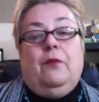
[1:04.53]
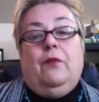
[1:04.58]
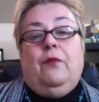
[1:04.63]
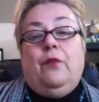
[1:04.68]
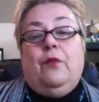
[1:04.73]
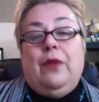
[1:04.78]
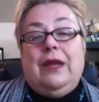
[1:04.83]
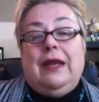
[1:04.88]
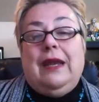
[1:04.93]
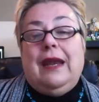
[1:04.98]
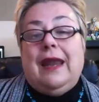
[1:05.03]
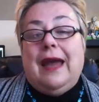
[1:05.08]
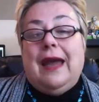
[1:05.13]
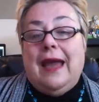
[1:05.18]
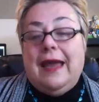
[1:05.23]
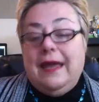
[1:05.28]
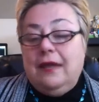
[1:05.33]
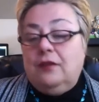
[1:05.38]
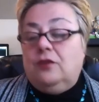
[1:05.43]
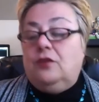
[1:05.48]
We
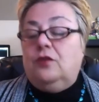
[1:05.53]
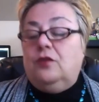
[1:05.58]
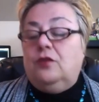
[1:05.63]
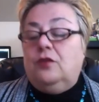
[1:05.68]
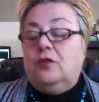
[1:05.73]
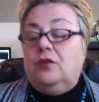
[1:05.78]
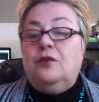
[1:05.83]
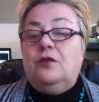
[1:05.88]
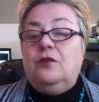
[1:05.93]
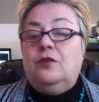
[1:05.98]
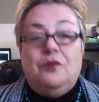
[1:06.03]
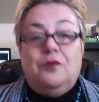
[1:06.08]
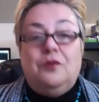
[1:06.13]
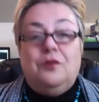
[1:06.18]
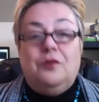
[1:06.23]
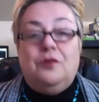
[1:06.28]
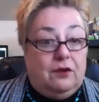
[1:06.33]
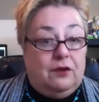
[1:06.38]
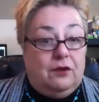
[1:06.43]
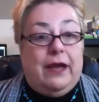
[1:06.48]
like to do
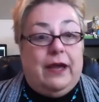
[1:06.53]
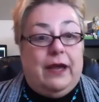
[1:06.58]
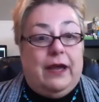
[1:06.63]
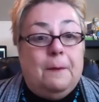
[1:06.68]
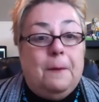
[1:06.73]
things. Go ahead.